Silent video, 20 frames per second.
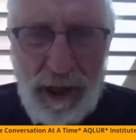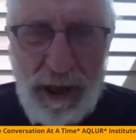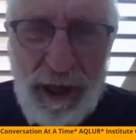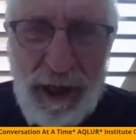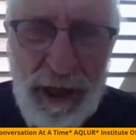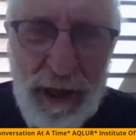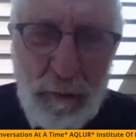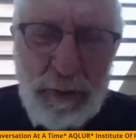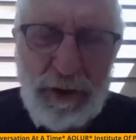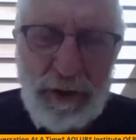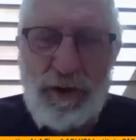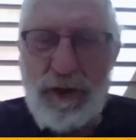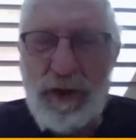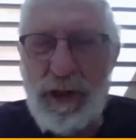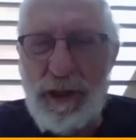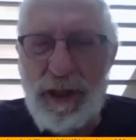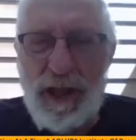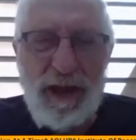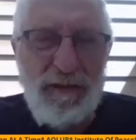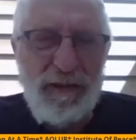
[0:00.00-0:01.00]
But you didn't
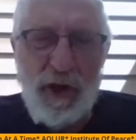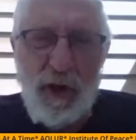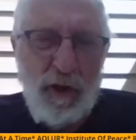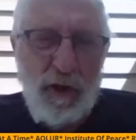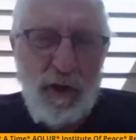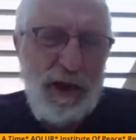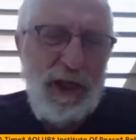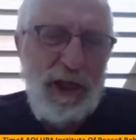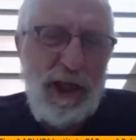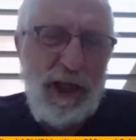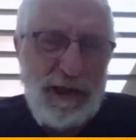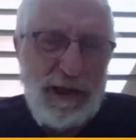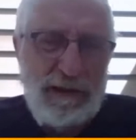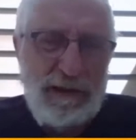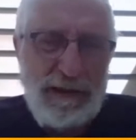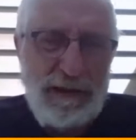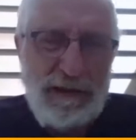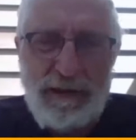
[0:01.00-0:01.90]
have to go to classes.